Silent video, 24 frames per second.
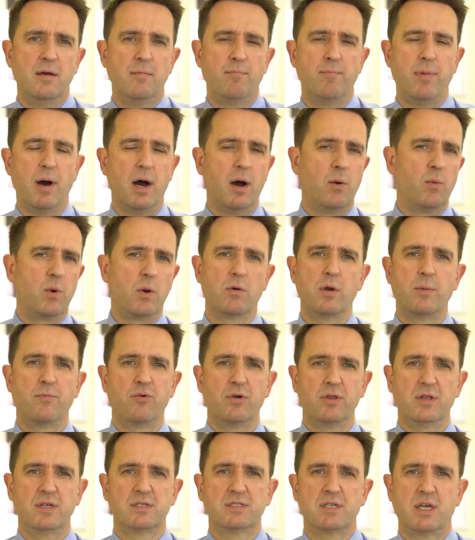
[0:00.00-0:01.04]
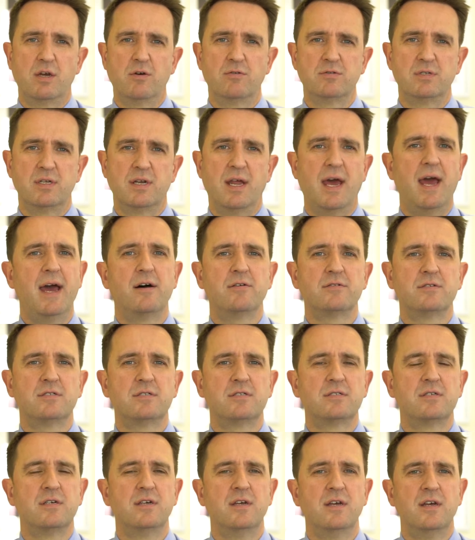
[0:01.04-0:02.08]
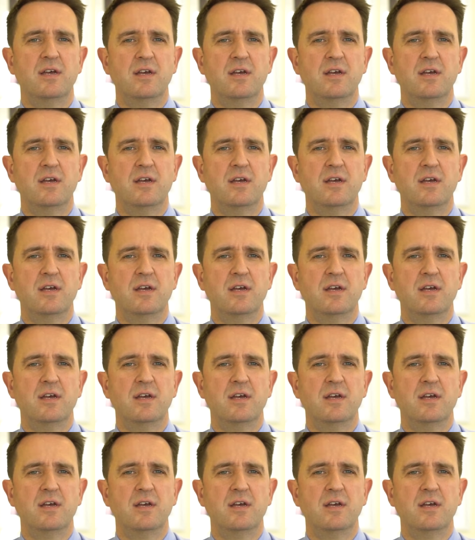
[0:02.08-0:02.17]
but we want to bring the skills in-house.